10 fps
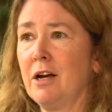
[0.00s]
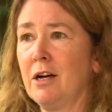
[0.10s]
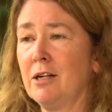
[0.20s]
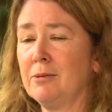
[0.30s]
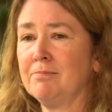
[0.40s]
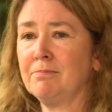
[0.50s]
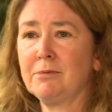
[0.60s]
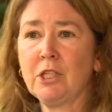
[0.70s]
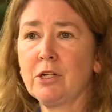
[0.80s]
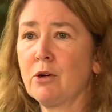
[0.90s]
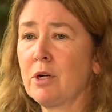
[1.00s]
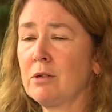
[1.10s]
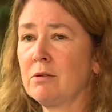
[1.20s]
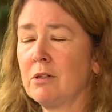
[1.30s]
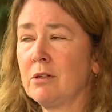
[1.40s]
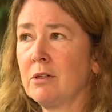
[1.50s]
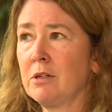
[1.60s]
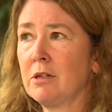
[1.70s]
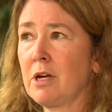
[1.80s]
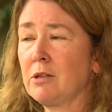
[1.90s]
you know, and
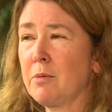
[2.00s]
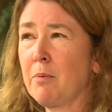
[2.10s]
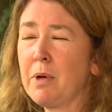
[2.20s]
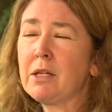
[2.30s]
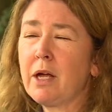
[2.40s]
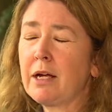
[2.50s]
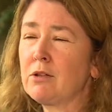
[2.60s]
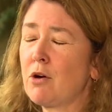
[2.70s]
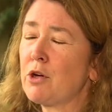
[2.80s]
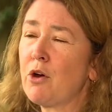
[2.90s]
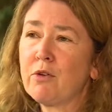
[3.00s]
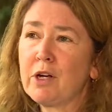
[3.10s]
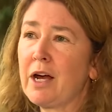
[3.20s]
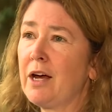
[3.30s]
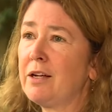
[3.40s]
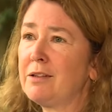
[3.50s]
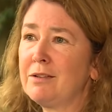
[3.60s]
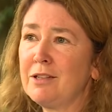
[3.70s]
a bit like long COVID, I had,